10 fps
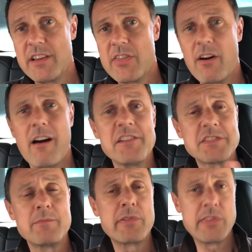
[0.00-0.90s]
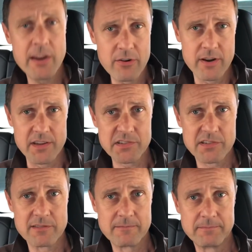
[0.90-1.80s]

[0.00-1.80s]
there are some theories.